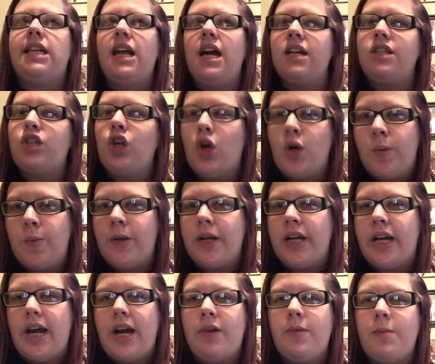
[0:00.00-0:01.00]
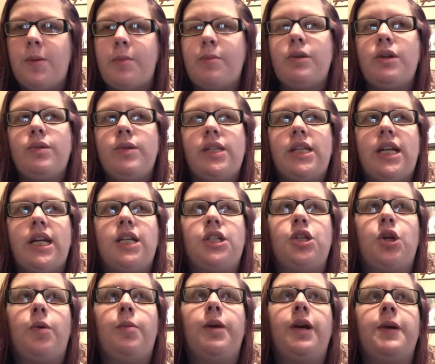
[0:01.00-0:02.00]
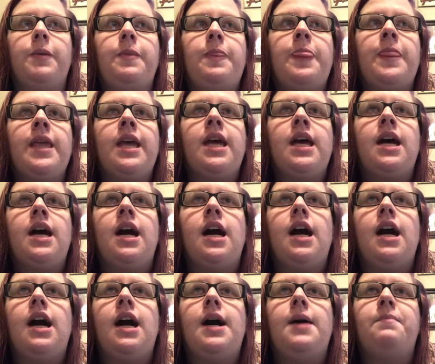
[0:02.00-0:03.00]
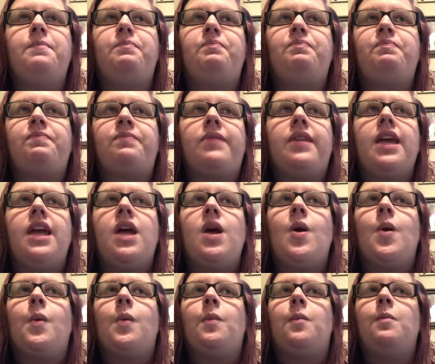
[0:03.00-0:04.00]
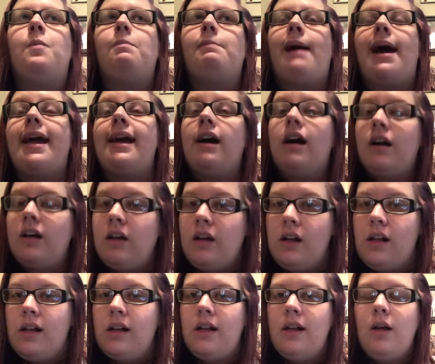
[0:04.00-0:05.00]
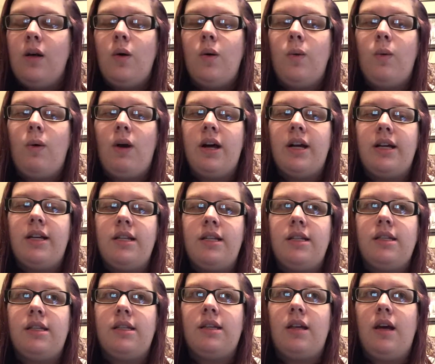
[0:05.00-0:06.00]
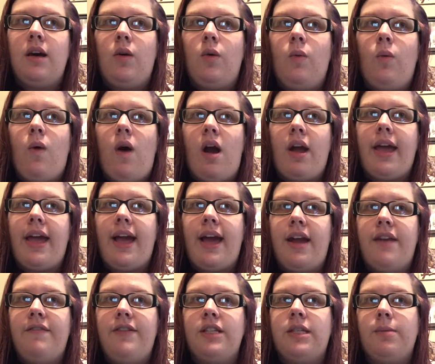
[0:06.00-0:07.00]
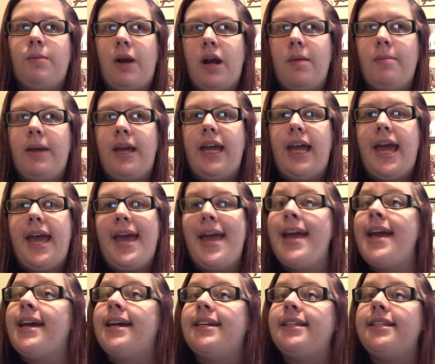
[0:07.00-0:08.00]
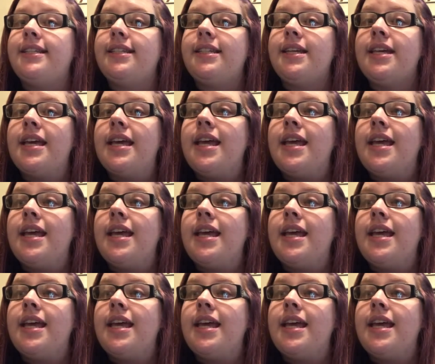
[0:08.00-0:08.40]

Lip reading: in October. I remember it was in October. My uncle was walking out of his apartment and